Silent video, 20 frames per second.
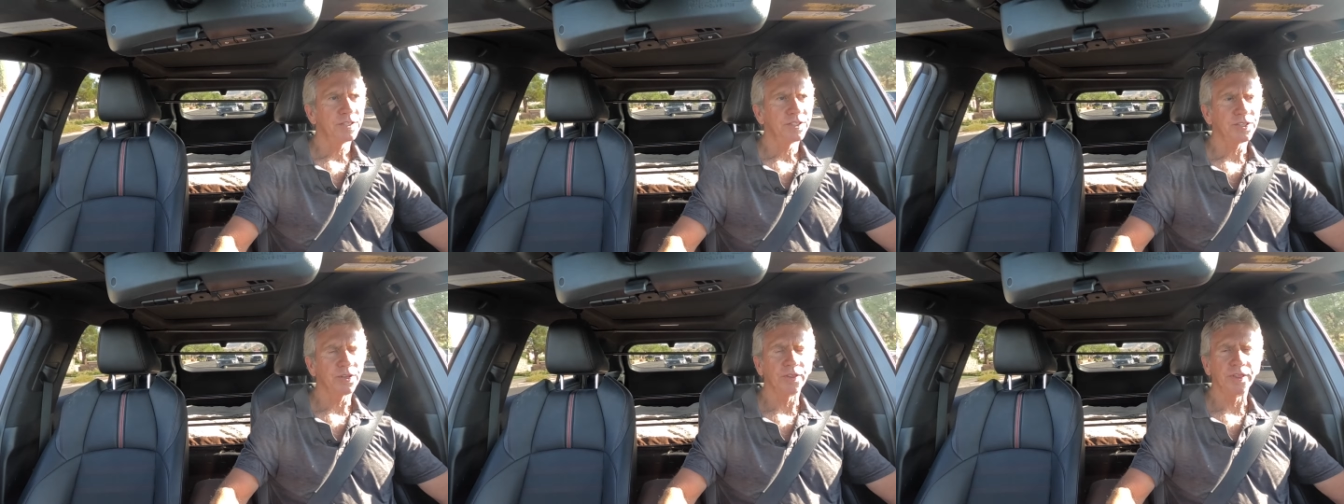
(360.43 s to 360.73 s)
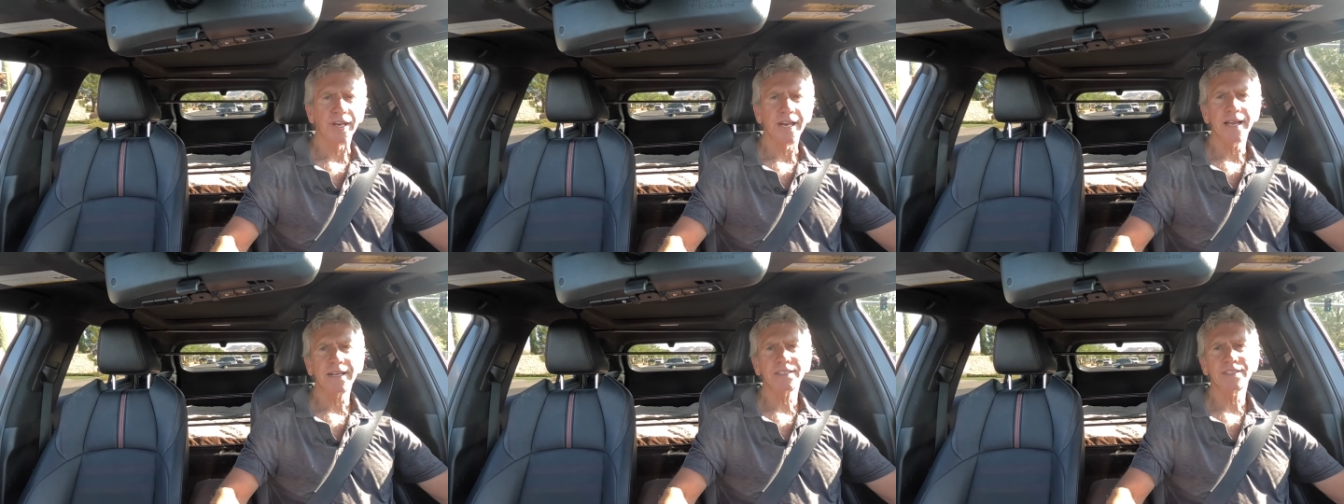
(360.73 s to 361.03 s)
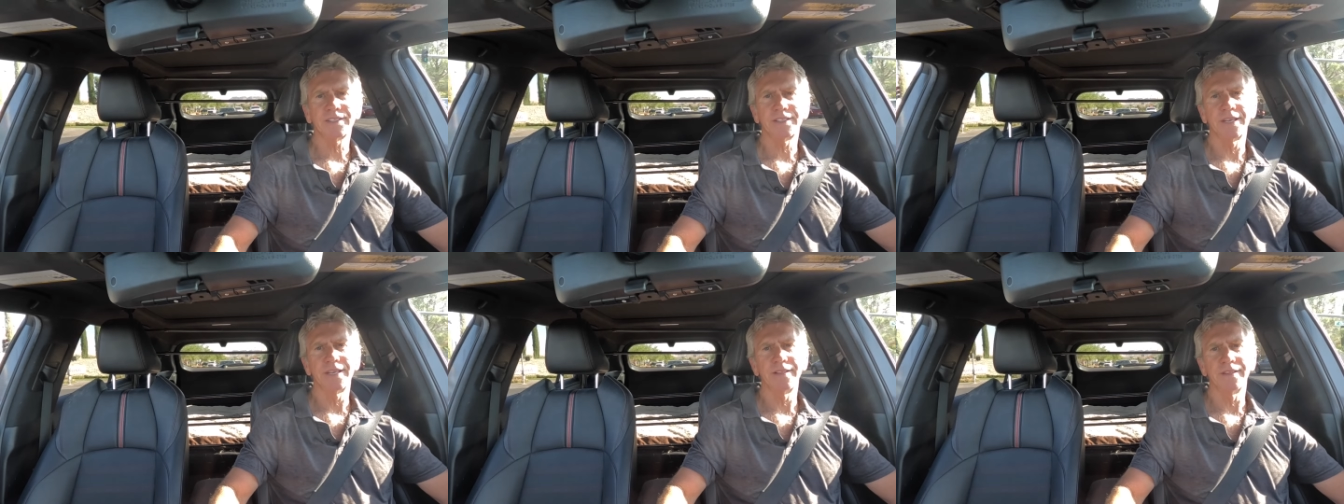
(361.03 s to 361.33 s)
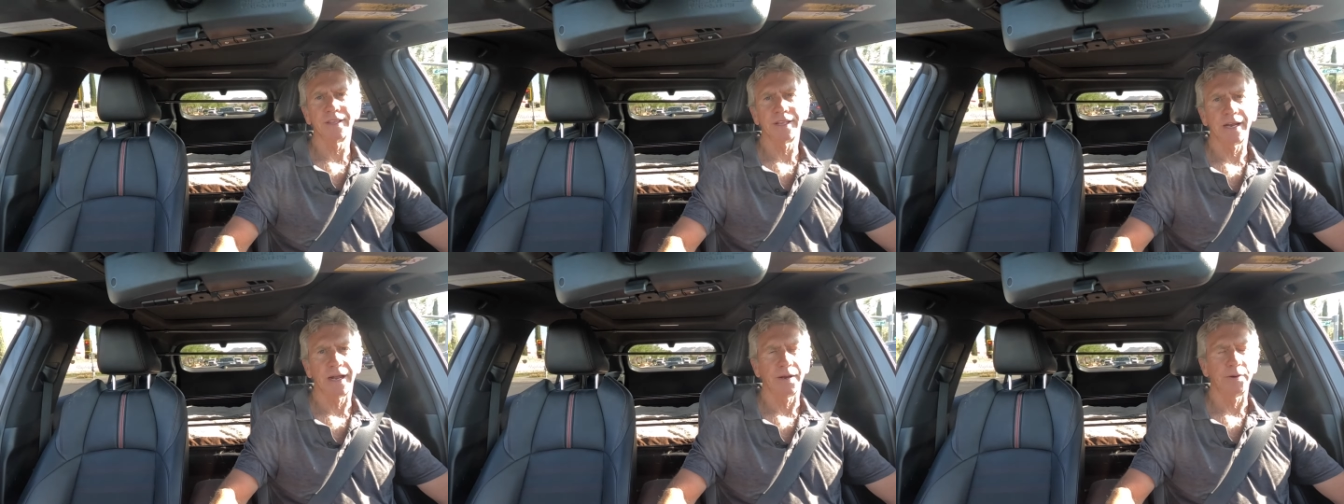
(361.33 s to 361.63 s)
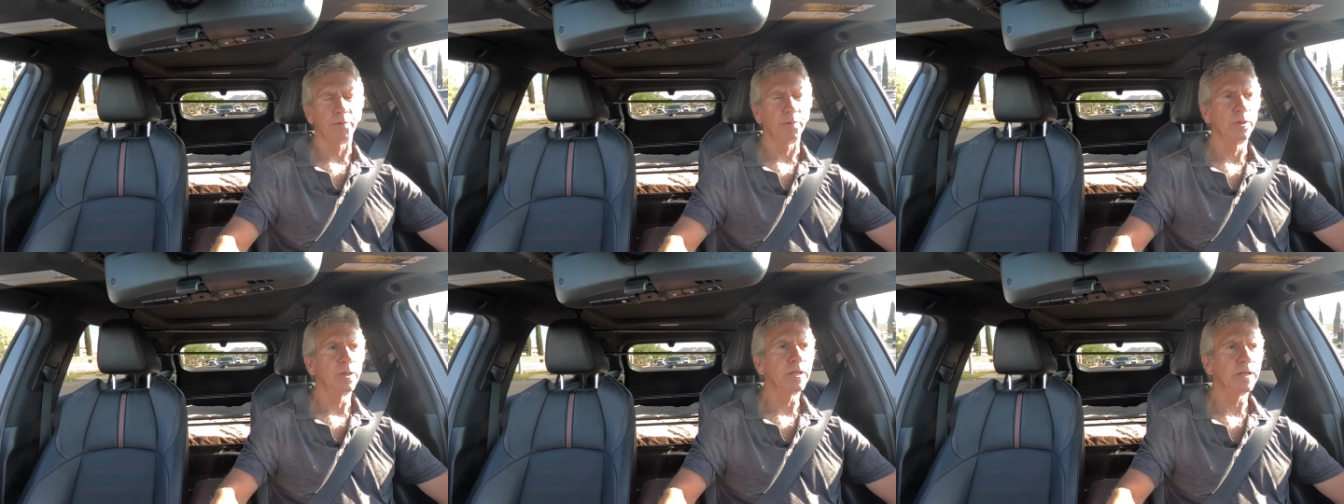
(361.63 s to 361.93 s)
So the next thing that I
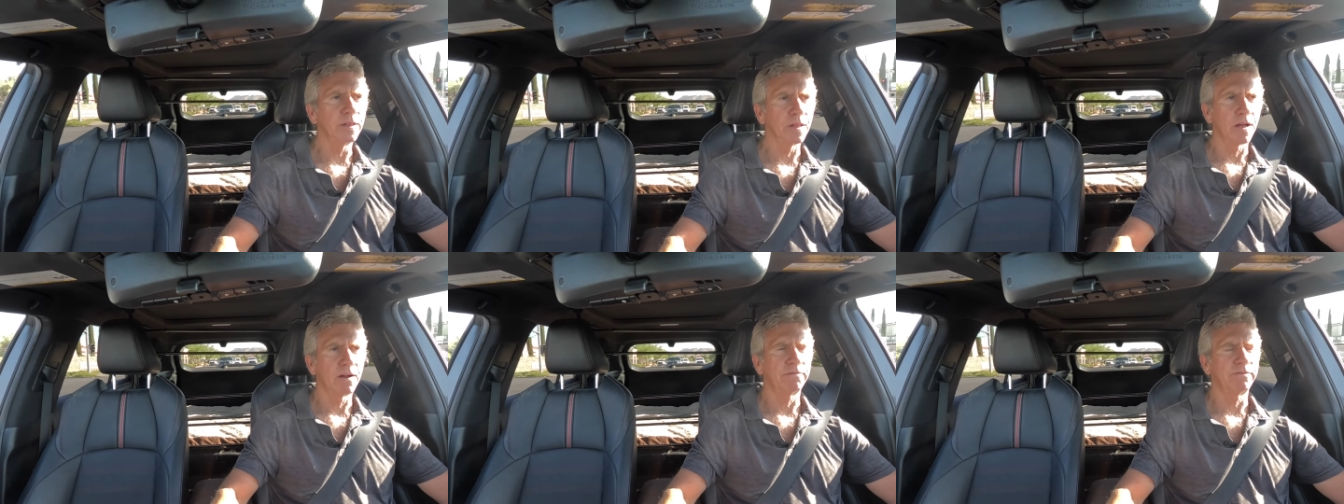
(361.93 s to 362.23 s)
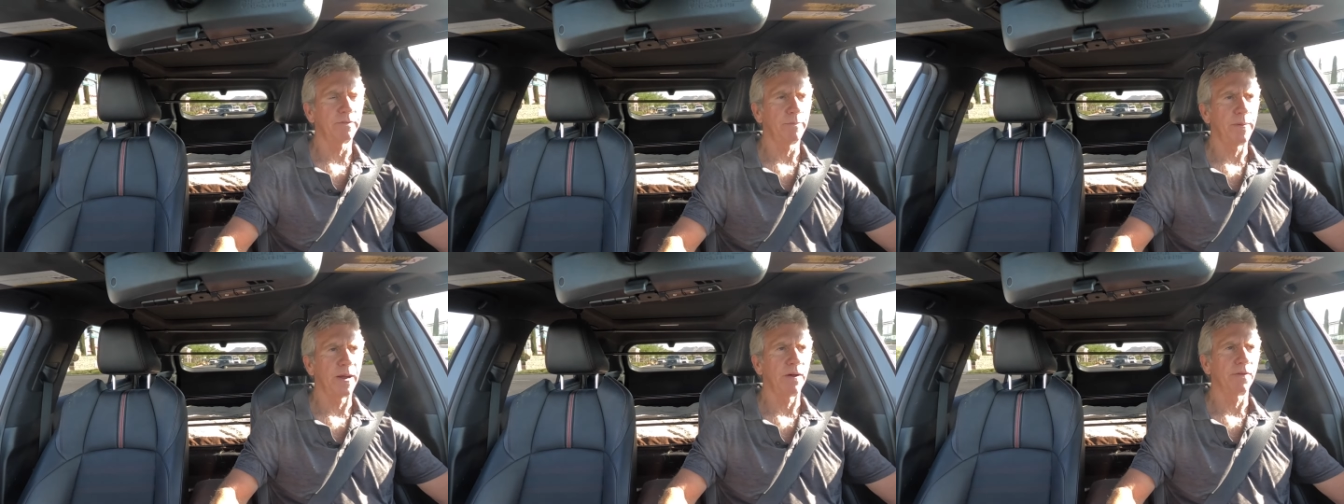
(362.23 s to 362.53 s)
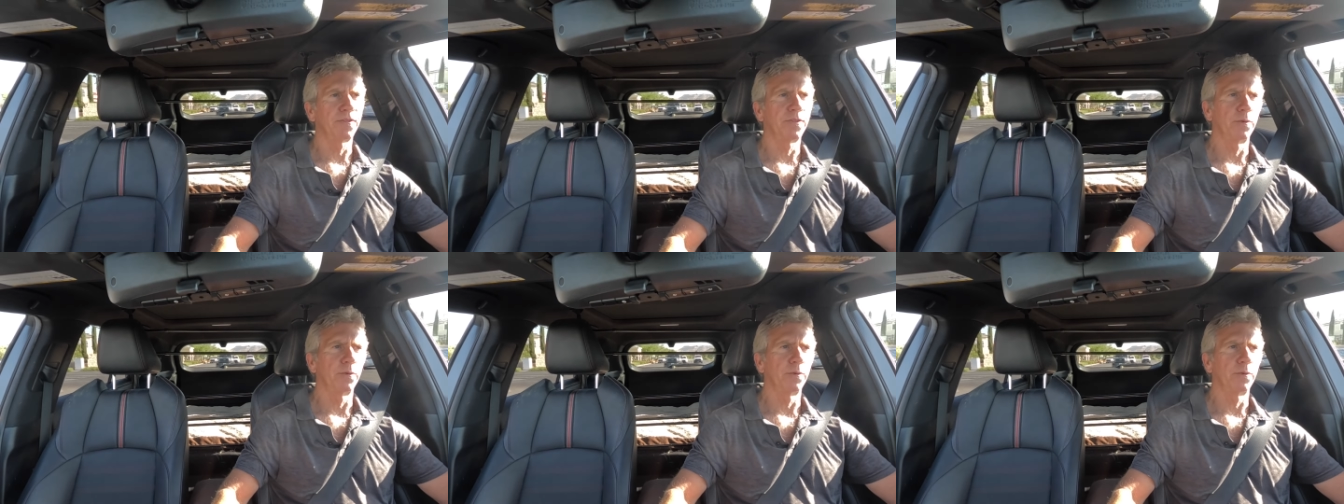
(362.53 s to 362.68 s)
really love about